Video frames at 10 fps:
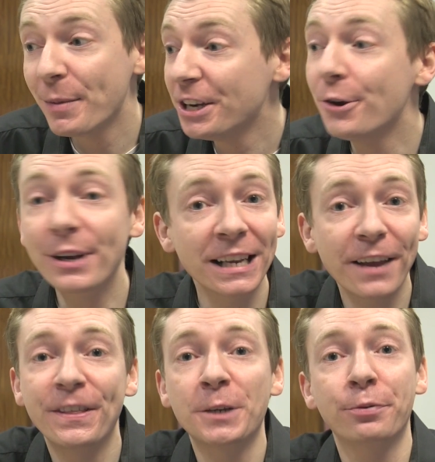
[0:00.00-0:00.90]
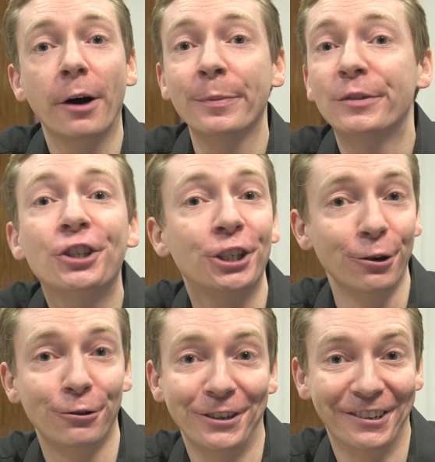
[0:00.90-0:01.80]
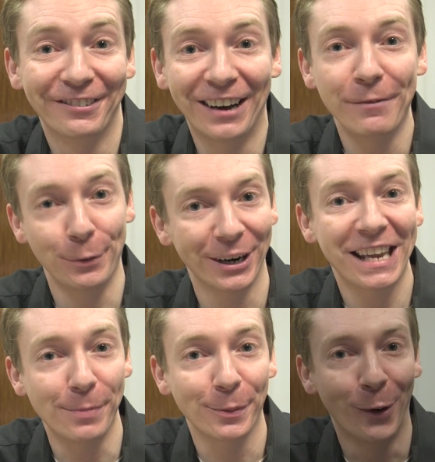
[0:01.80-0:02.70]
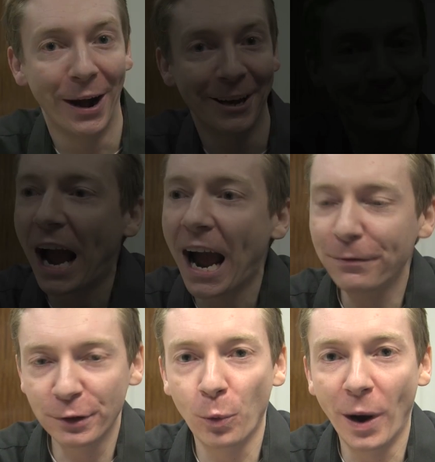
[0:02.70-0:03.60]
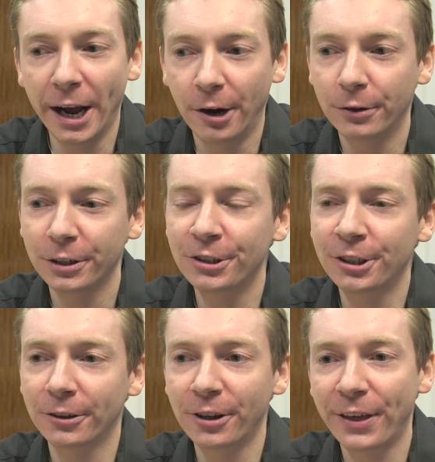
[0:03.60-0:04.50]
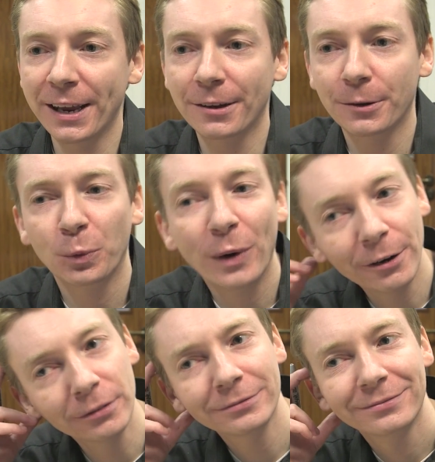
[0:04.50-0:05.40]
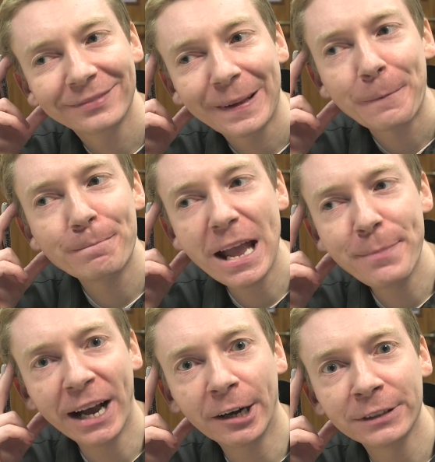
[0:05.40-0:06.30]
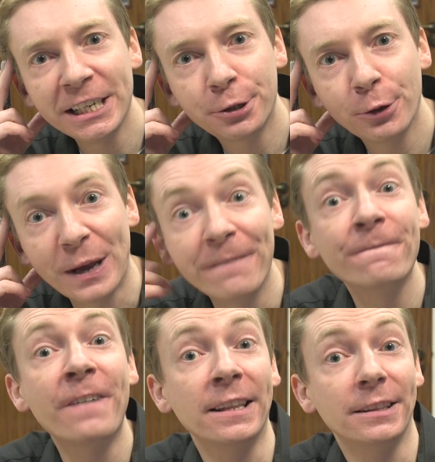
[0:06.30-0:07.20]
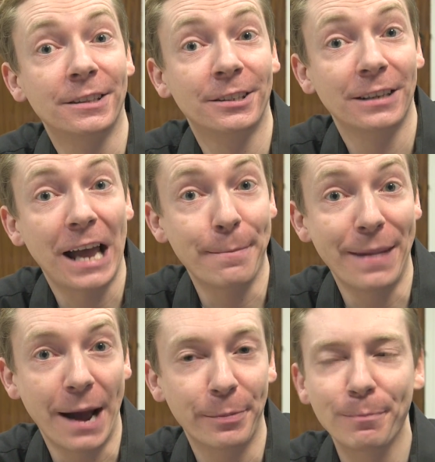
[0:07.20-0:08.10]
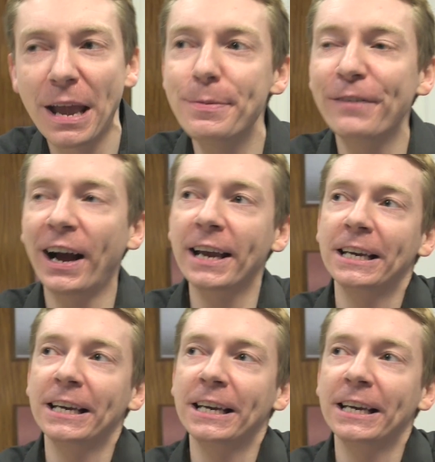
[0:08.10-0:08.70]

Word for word: I mean, you can give this problem to children, right, if you want to keep them quiet. After a while, you start to think, well, maybe I'll need to invent a map. Maybe if I